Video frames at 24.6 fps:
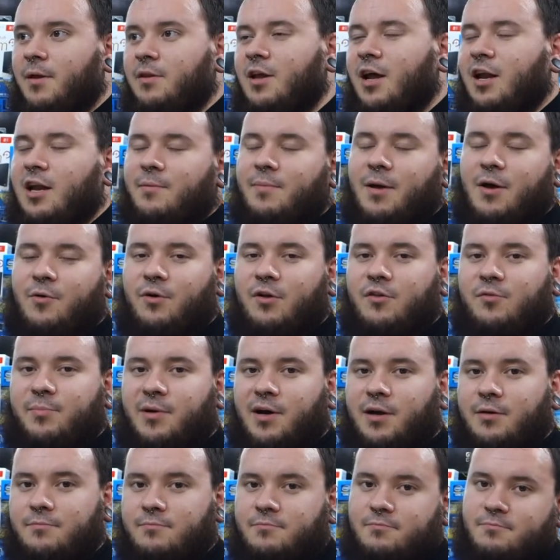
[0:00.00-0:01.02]
Not any big ones,
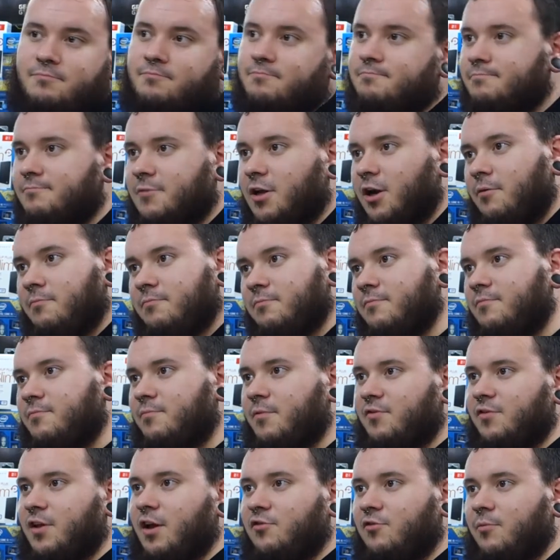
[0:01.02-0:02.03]
but,
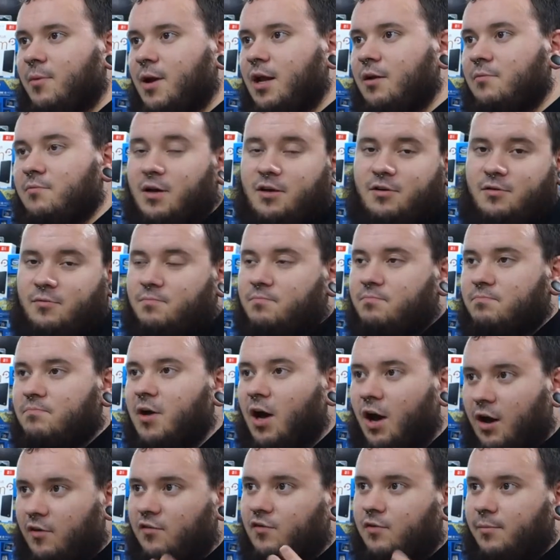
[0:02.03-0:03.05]
mistakes were made. Like to be
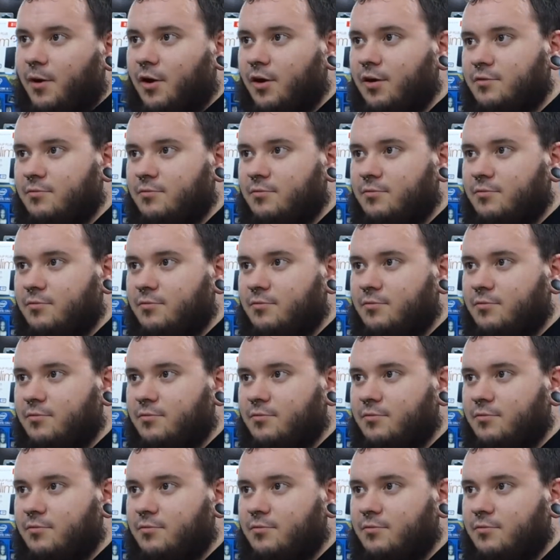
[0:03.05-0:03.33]
honest about it